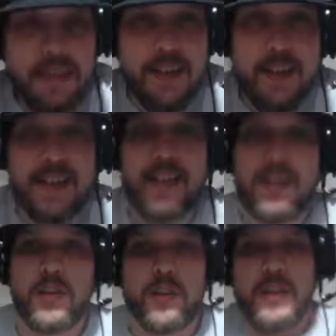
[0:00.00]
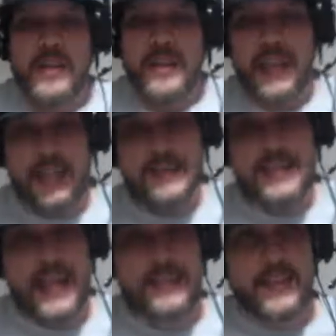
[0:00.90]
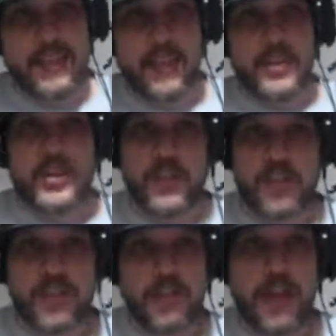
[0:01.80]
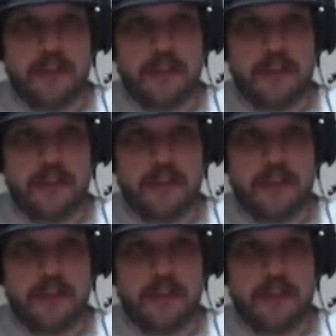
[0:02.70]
the thing. That's the thing. You should expect